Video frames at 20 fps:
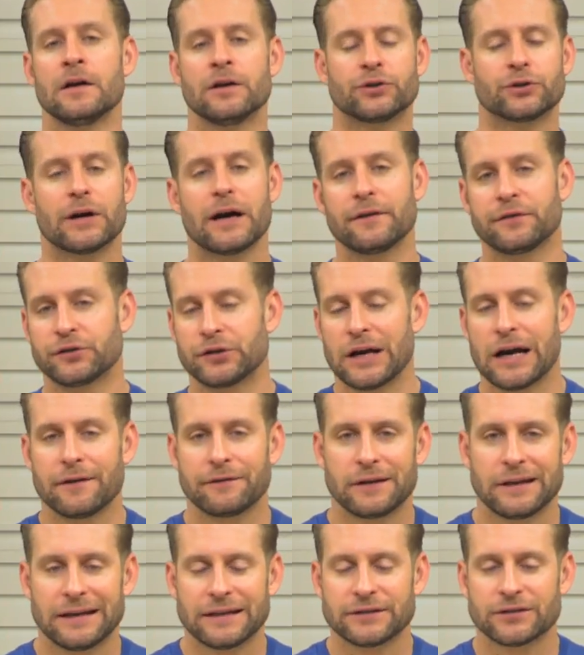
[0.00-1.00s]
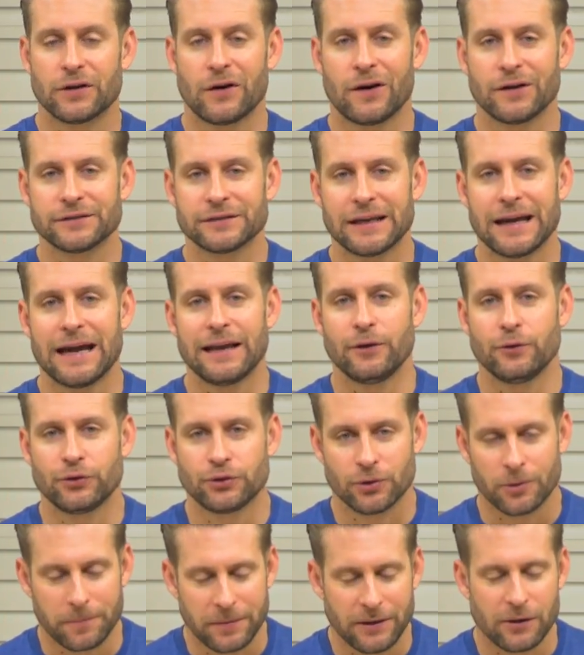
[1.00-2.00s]
drive shaft and exhaust, and you
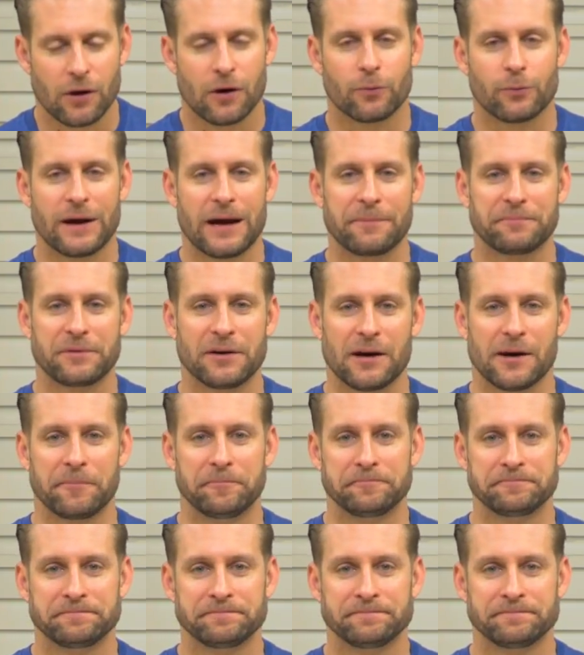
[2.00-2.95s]
should be all wrapped up.